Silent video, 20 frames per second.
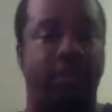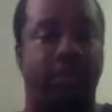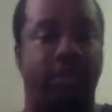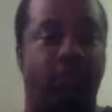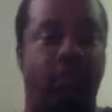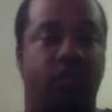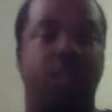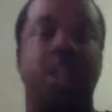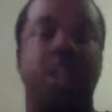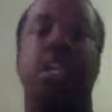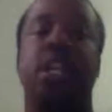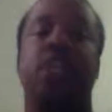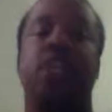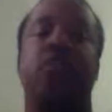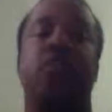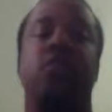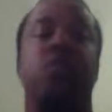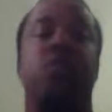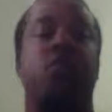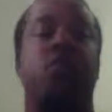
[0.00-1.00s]
Fuck it. If you
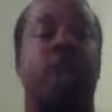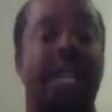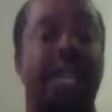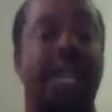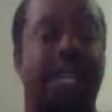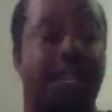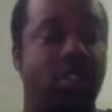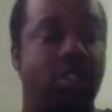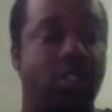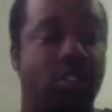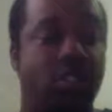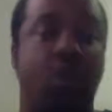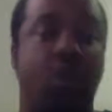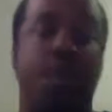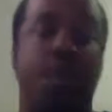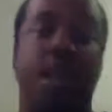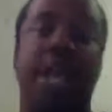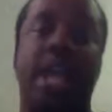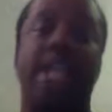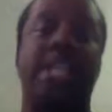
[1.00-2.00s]
don't like it, you don't
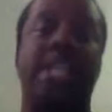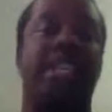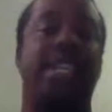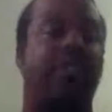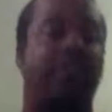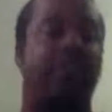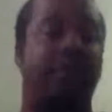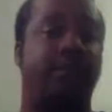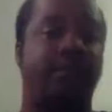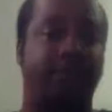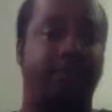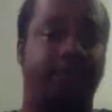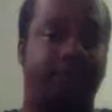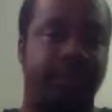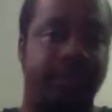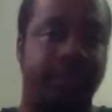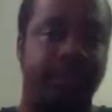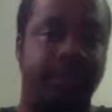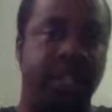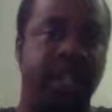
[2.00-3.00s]
like it.
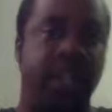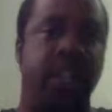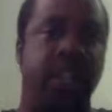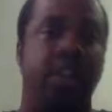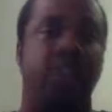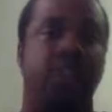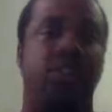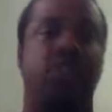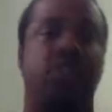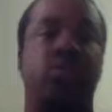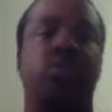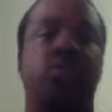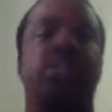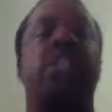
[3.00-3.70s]
Don't sit